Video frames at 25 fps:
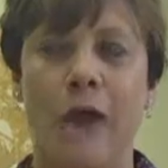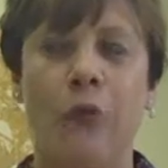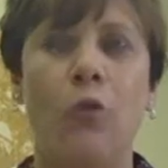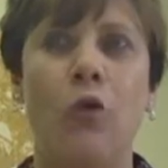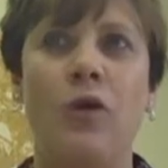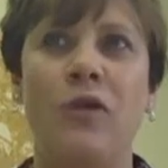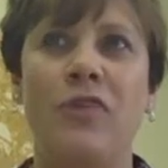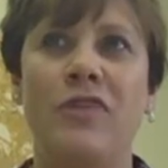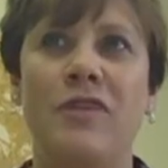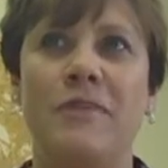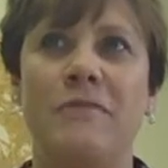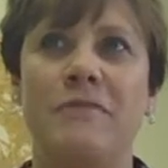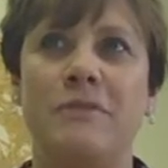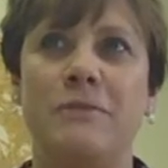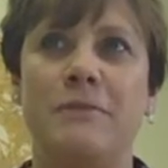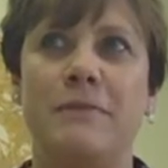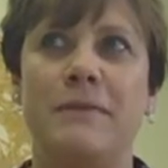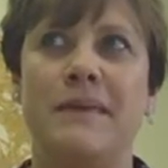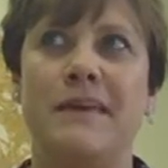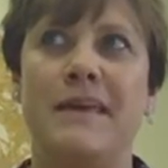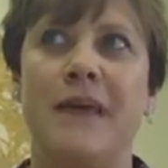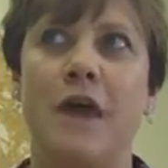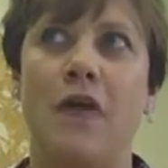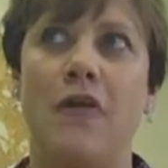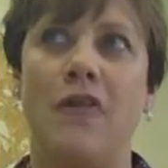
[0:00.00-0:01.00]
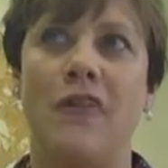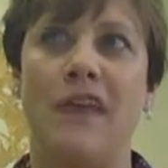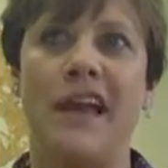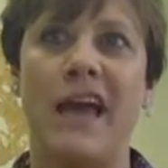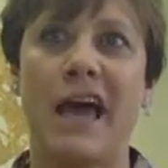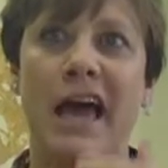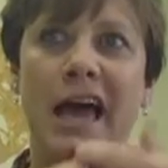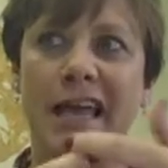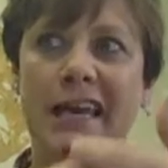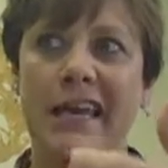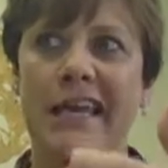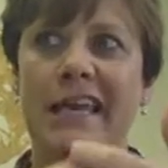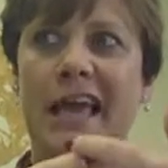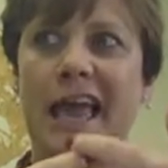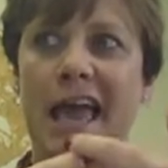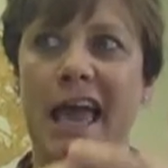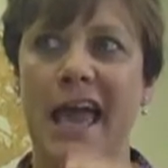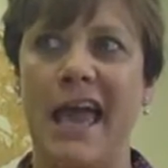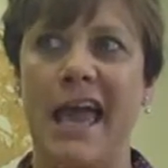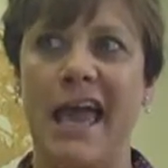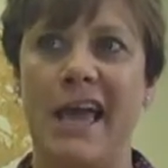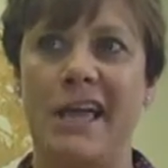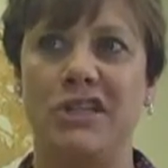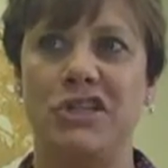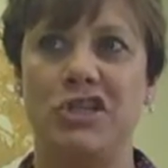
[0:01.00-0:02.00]
I want them to be on the cutting
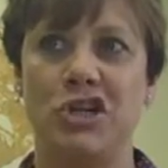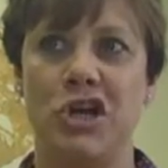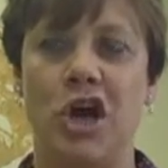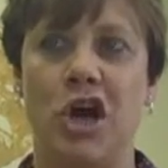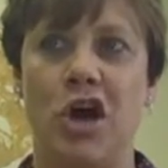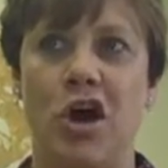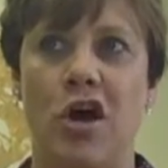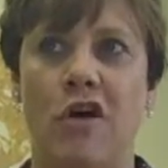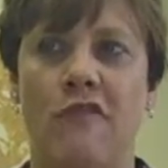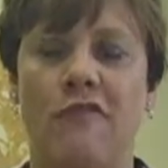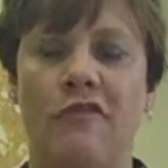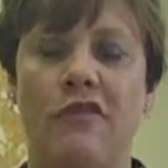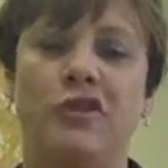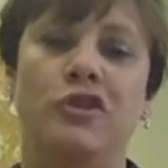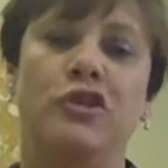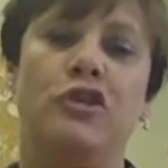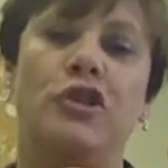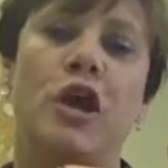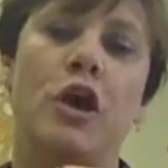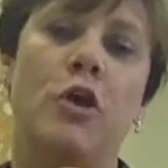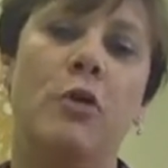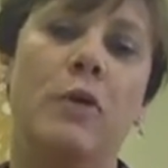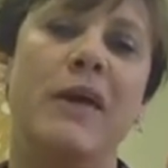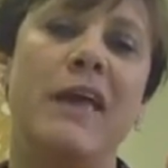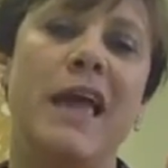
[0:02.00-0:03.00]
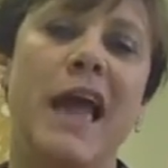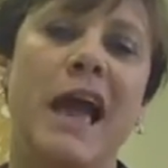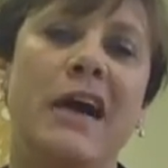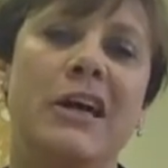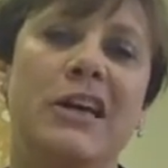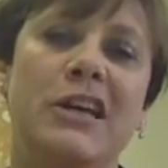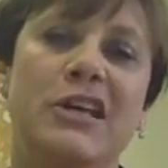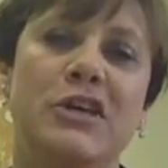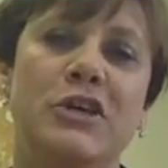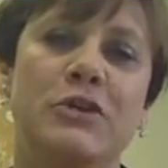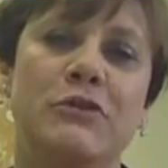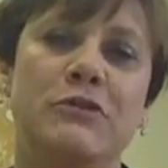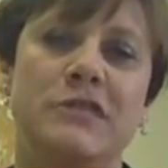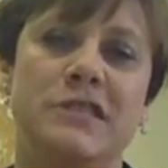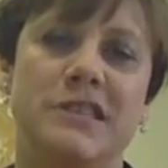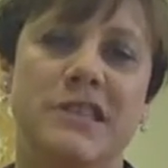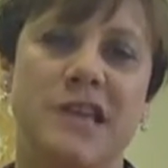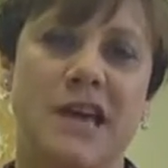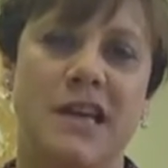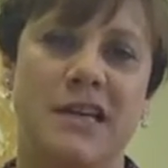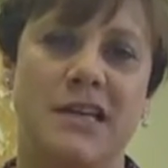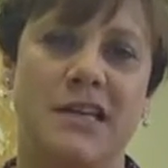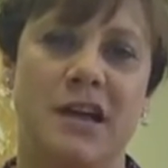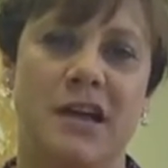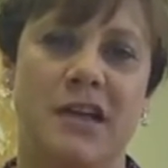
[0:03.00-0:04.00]
edge of knowing how to use
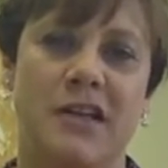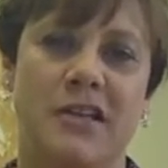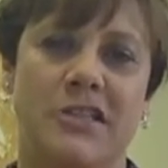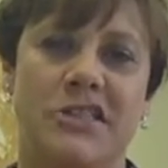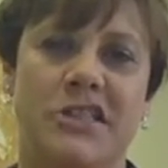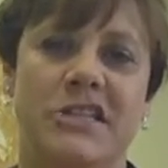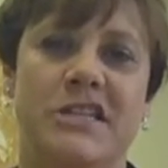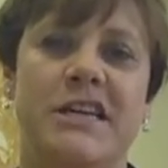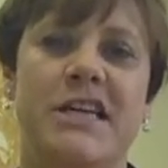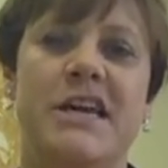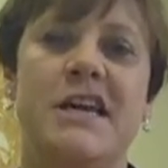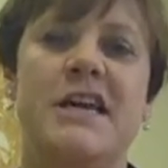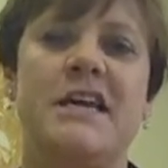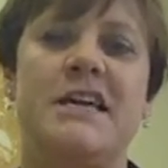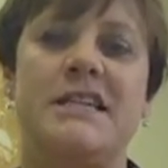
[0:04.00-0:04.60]
technology